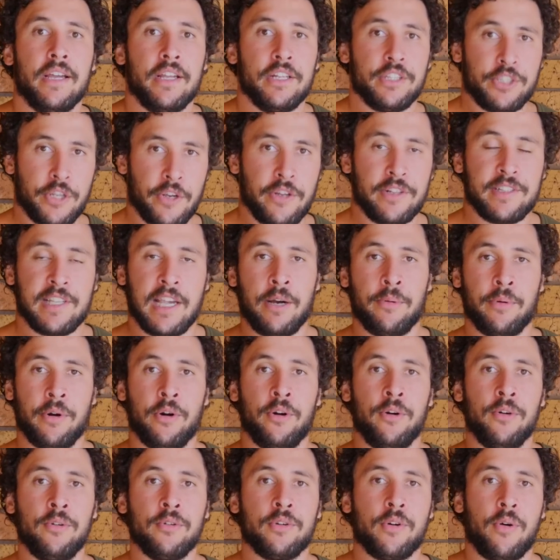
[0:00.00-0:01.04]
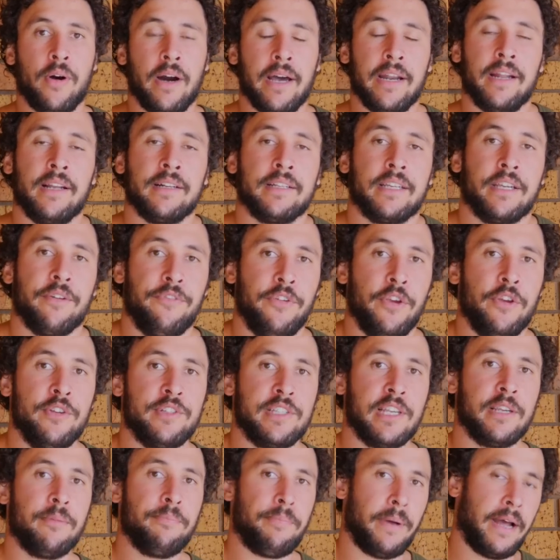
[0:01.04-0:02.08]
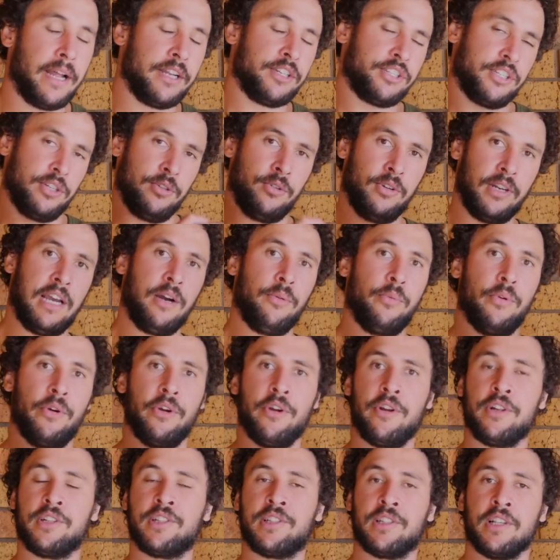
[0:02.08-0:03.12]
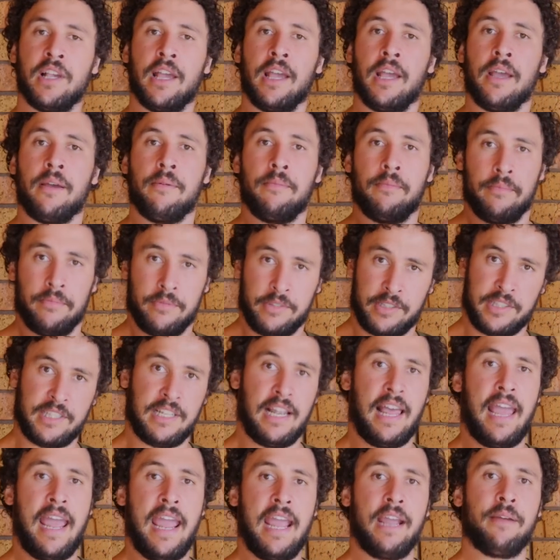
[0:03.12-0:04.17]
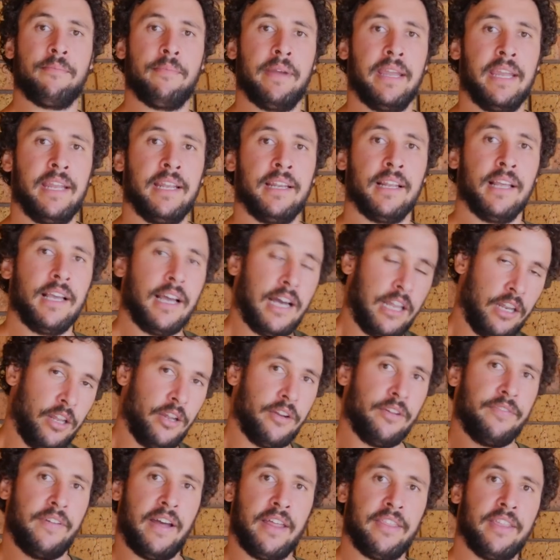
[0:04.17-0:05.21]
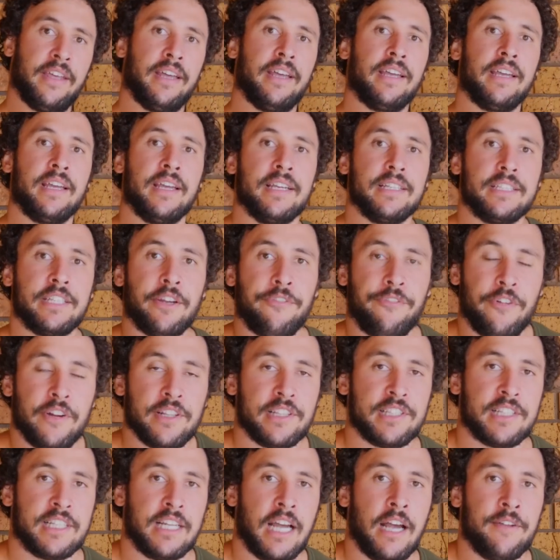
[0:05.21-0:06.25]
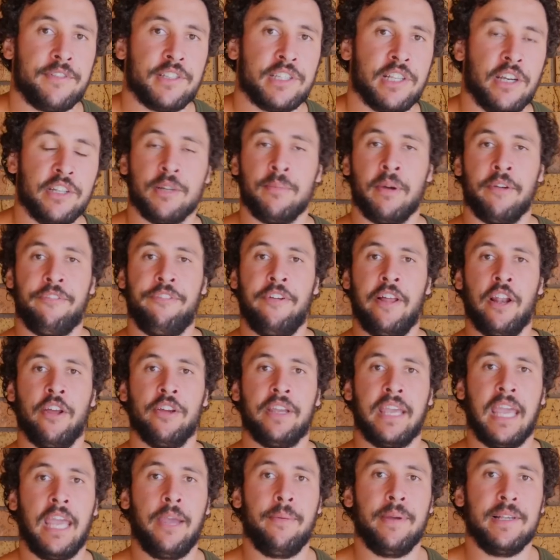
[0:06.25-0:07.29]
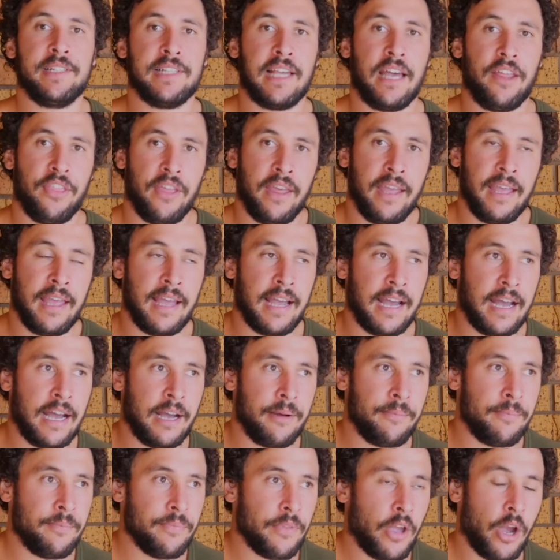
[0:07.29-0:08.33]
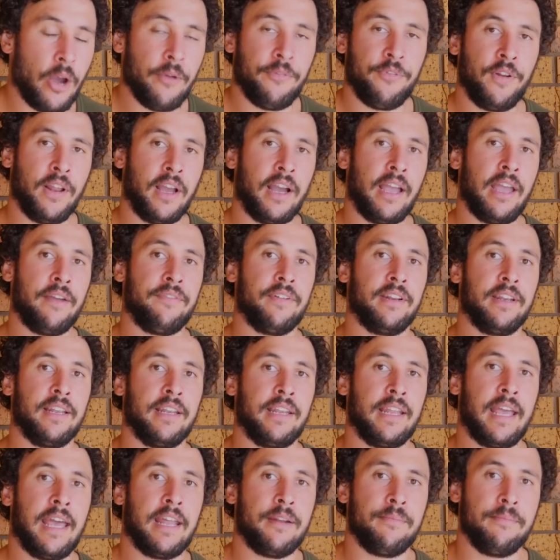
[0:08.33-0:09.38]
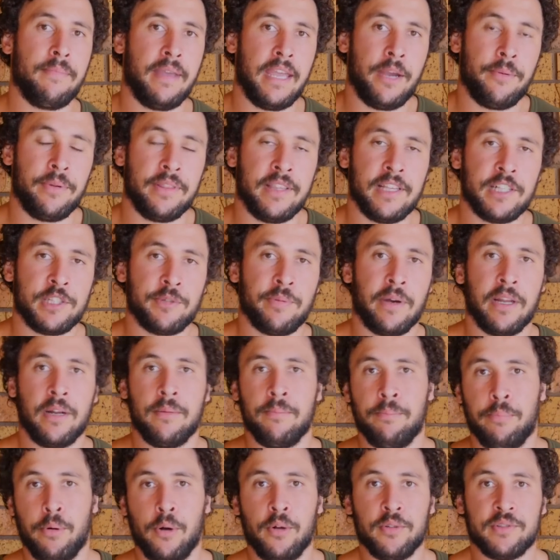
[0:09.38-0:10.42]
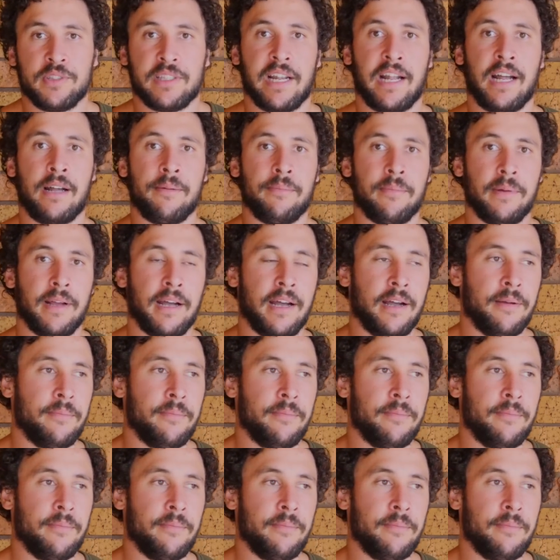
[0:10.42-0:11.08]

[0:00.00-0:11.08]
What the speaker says: turns out we're all quite a confusing bunch, and all our words, slang, mean a lot of other different stuff. So to my fellow Kiwis out there, hopefully I haven't had a mare with this one and balls it up.